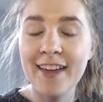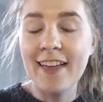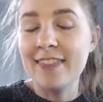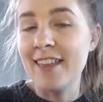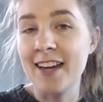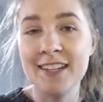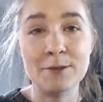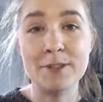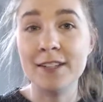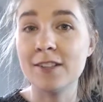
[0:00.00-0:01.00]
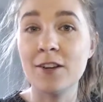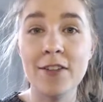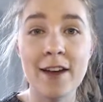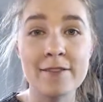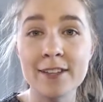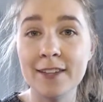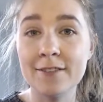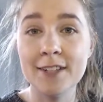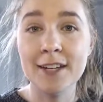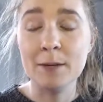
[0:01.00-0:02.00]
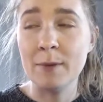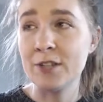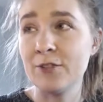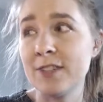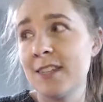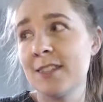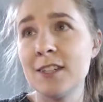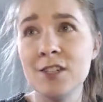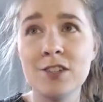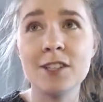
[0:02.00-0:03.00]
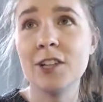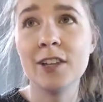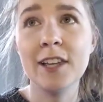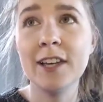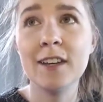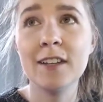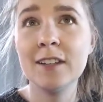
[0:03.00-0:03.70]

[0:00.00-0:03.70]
And that is what does all the heavy lifting and makes resistance just look like,